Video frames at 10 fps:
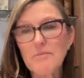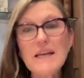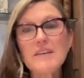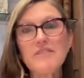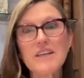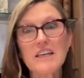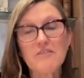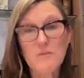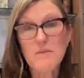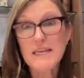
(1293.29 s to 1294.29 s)
benefiting
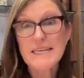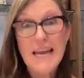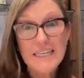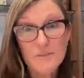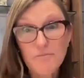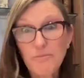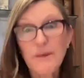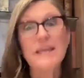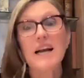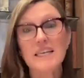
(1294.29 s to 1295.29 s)
from the next
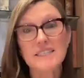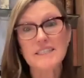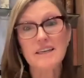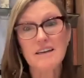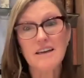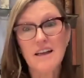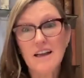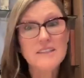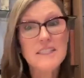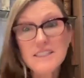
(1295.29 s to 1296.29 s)
big idea.
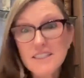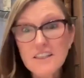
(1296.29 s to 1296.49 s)
And this is